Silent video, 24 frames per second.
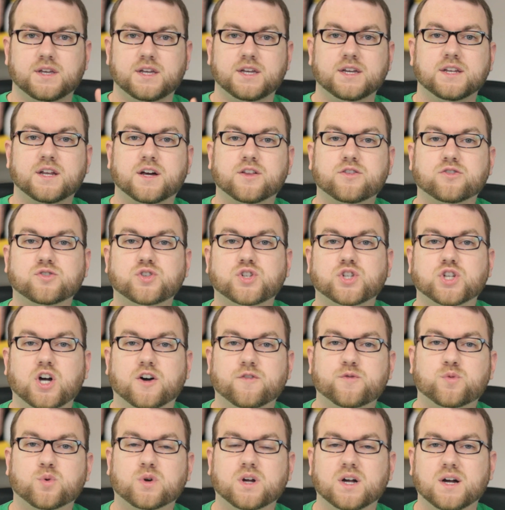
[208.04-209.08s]
In other
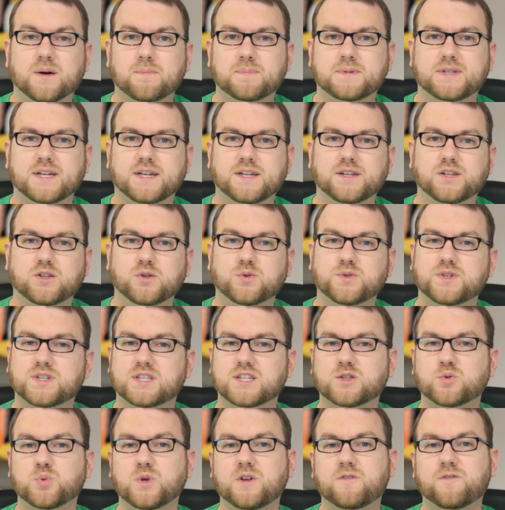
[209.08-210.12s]
software update news,
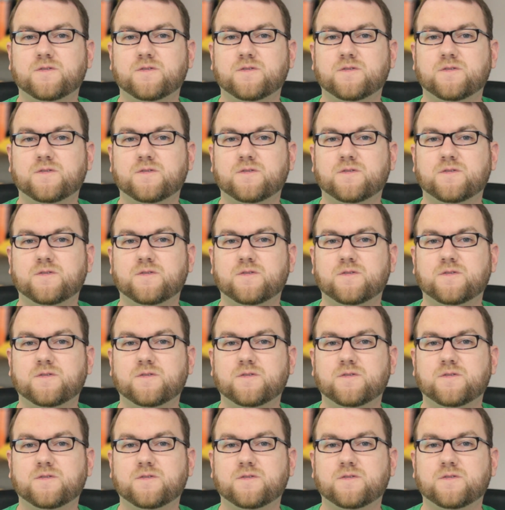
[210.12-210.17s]
this week